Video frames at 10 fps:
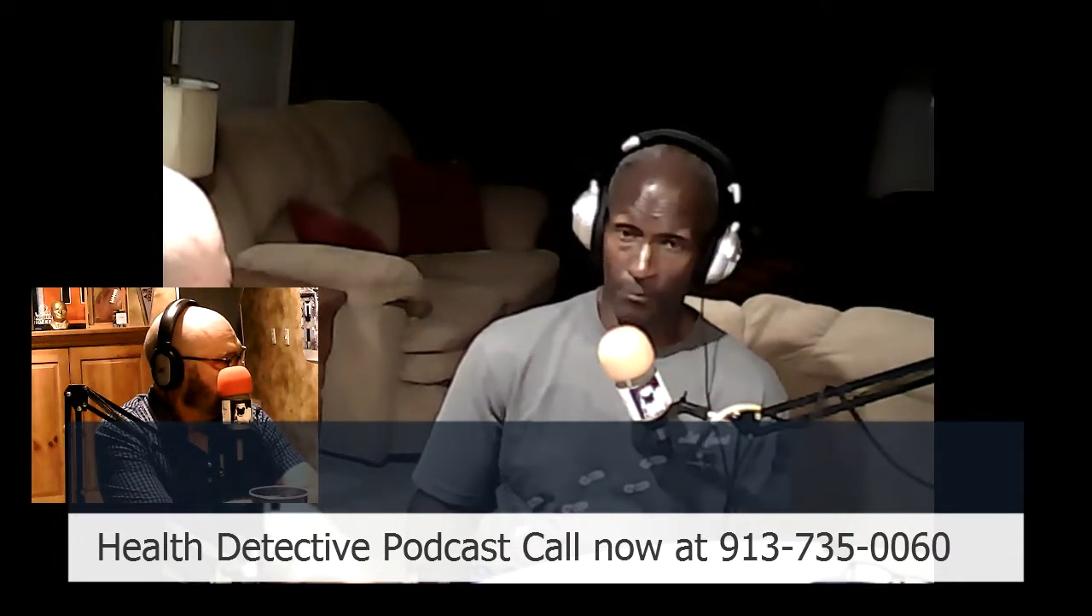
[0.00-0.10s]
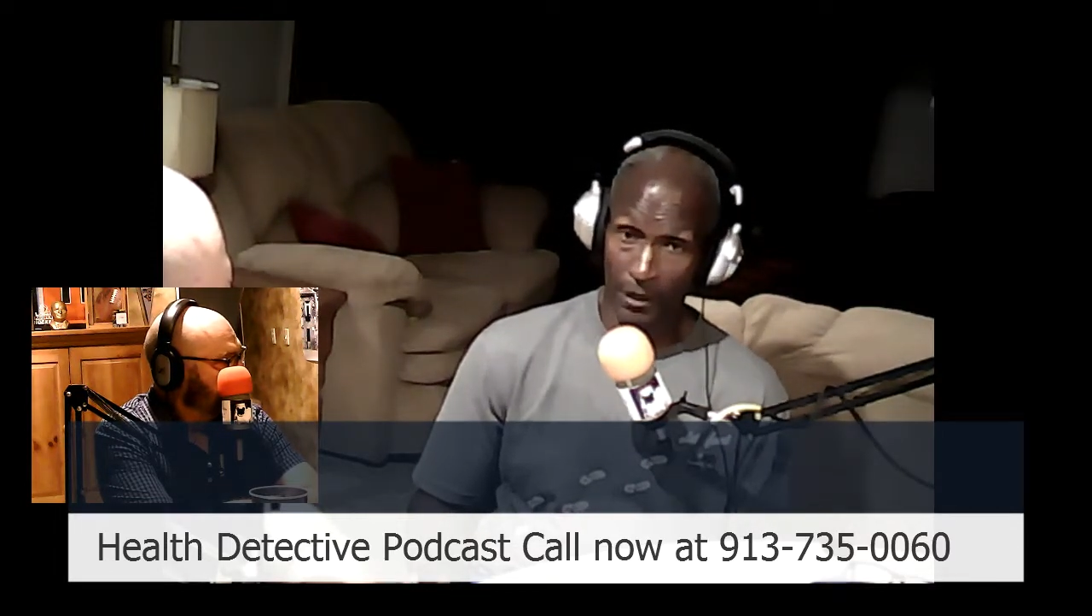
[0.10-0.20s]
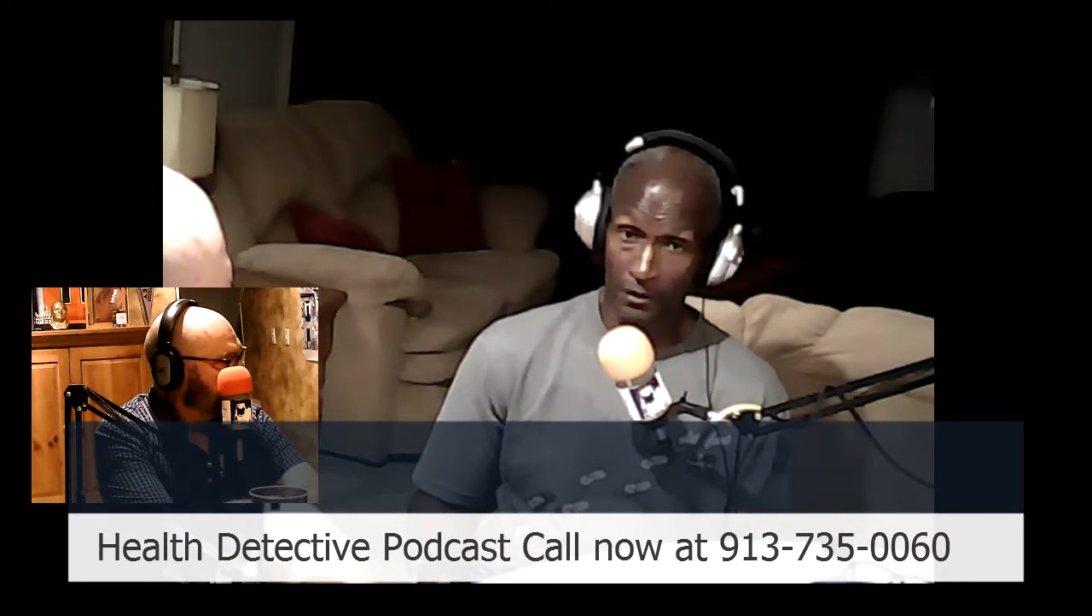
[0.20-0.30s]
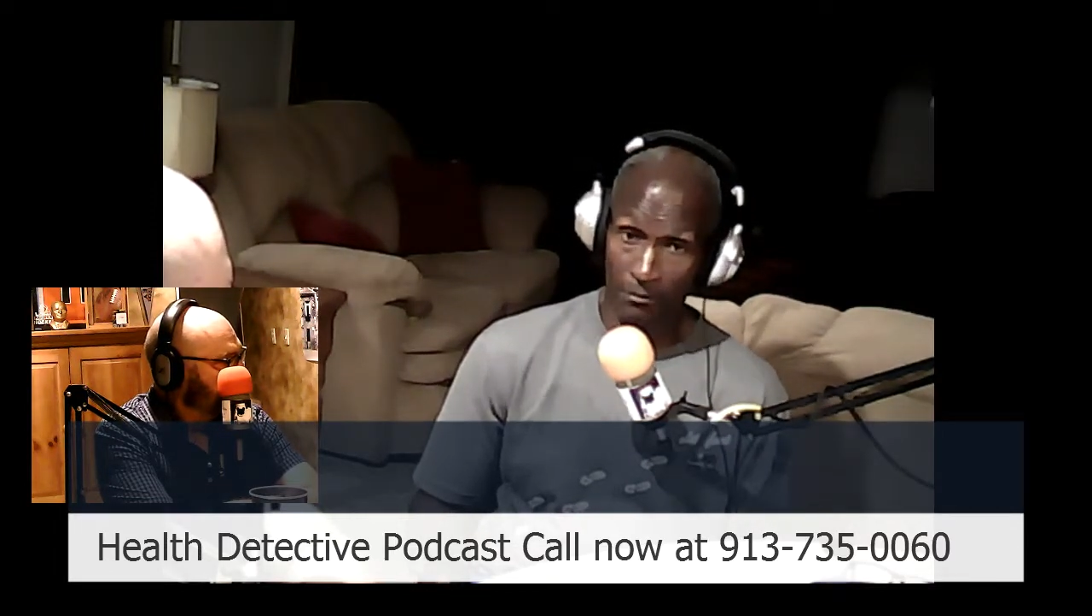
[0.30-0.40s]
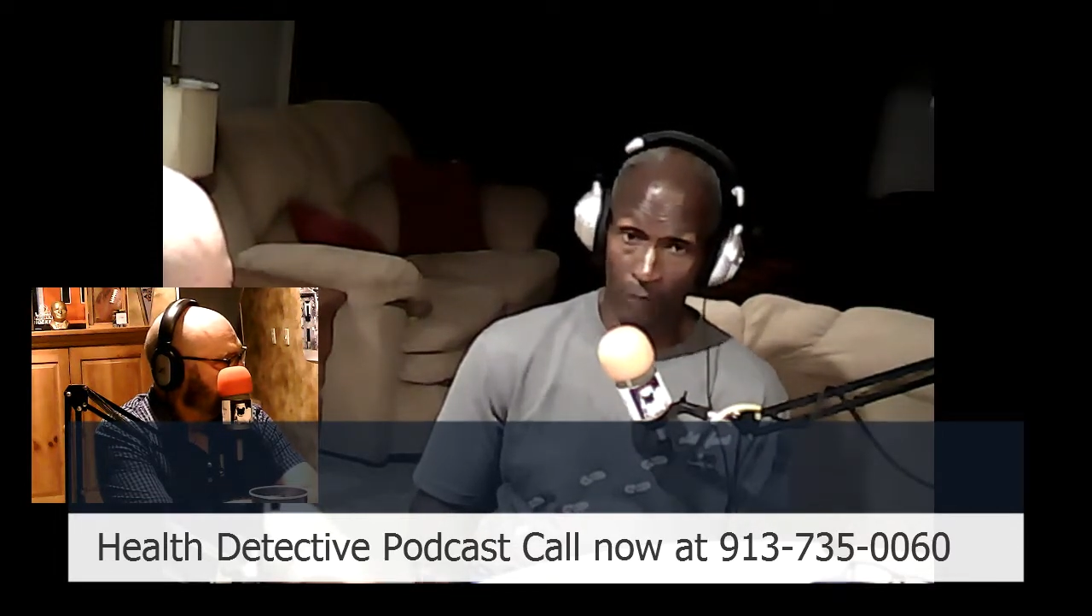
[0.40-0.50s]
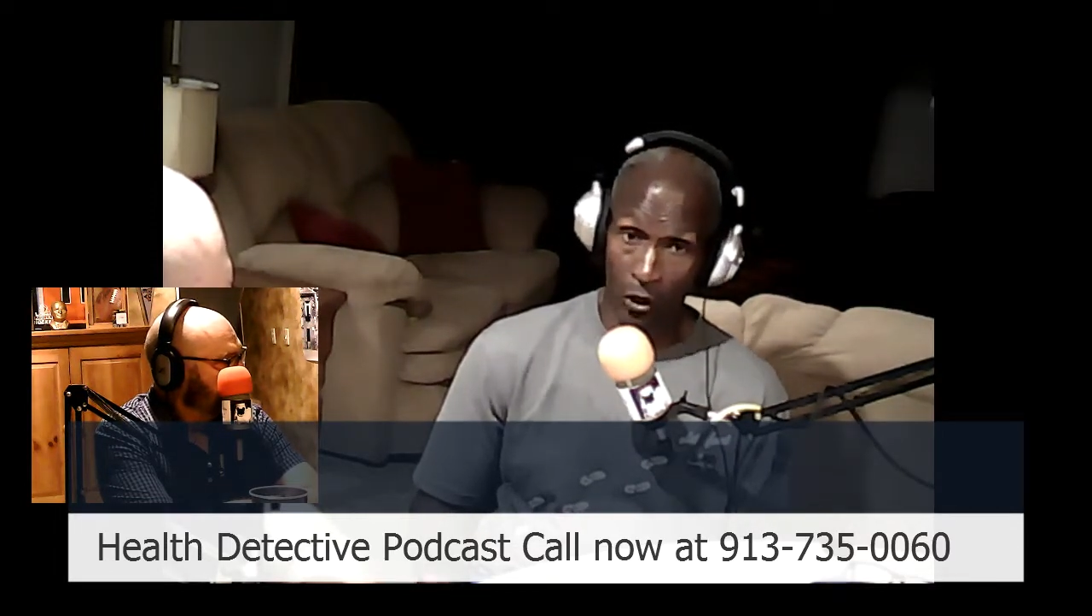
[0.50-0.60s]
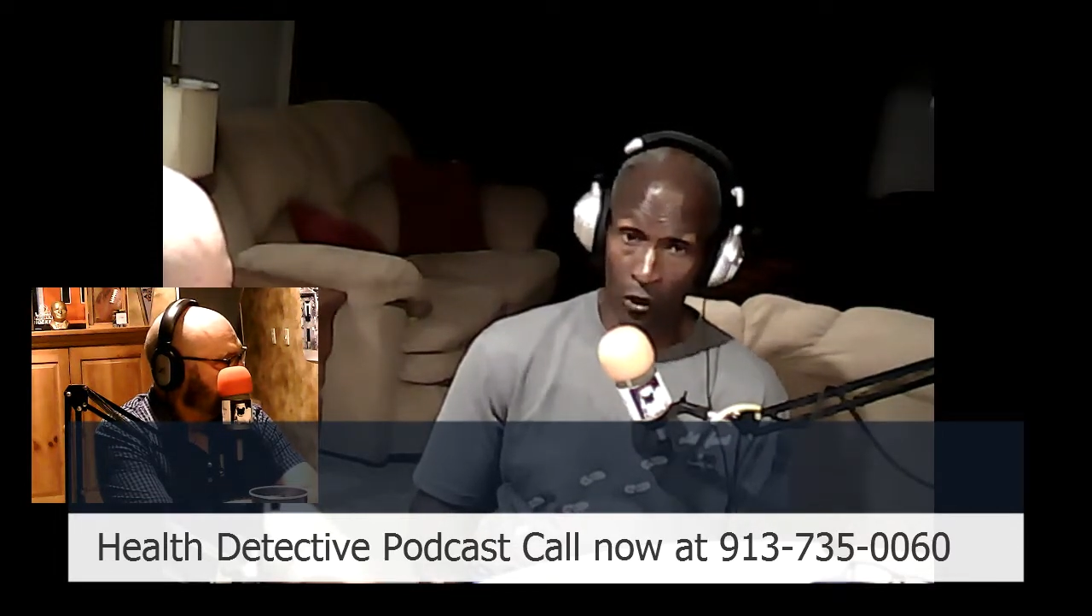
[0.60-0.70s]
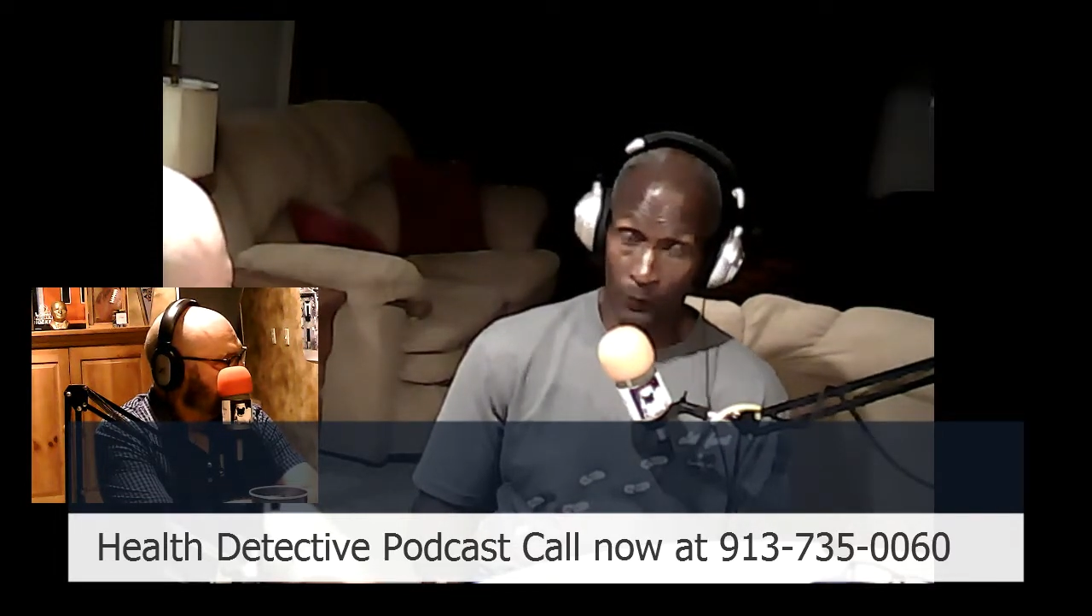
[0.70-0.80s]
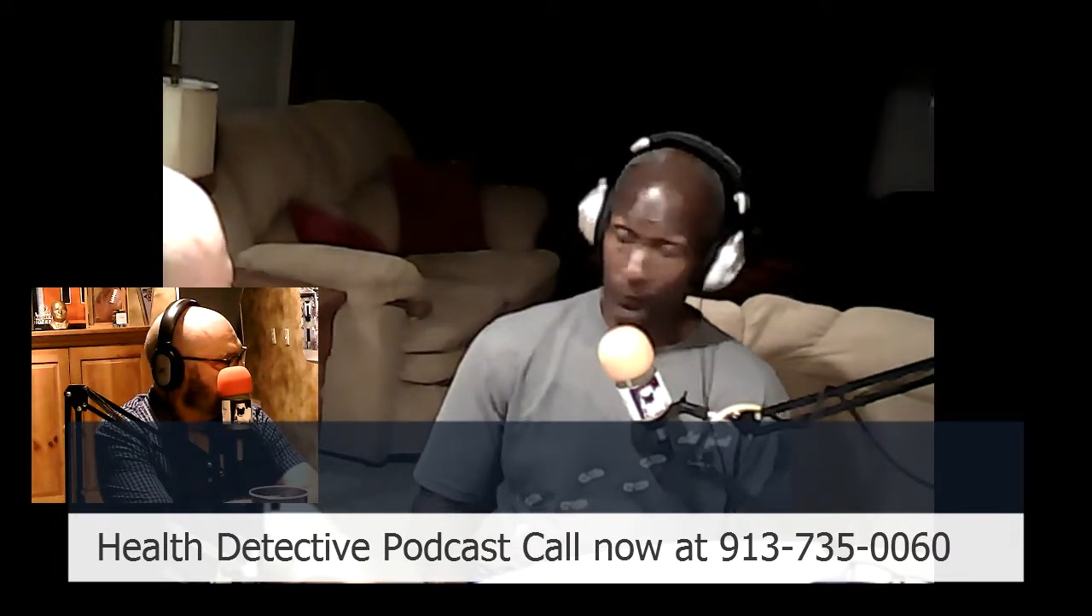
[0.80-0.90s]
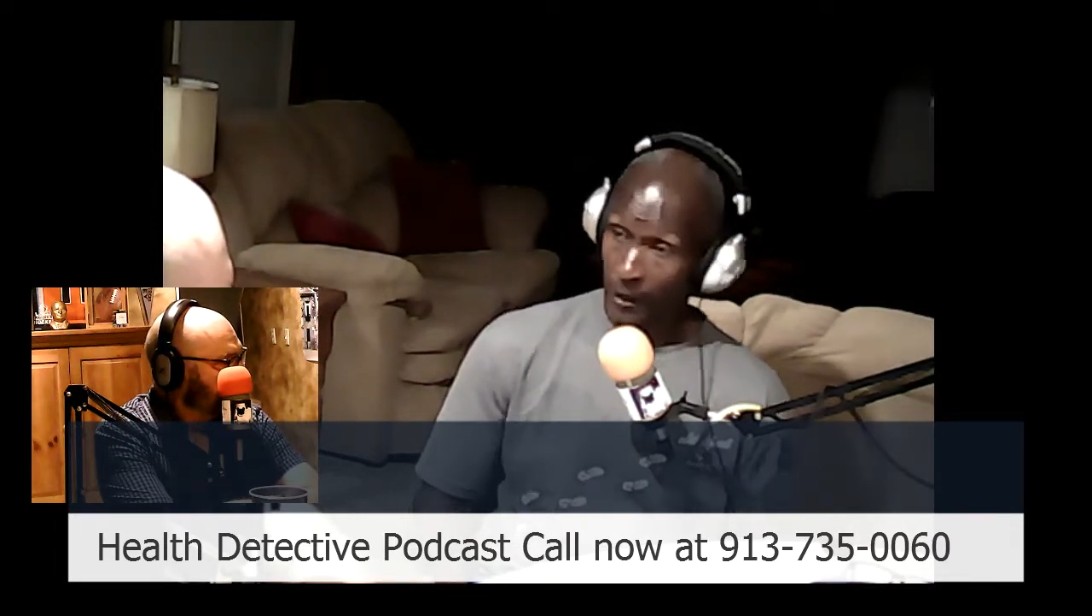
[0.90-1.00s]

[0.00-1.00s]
medicine ball,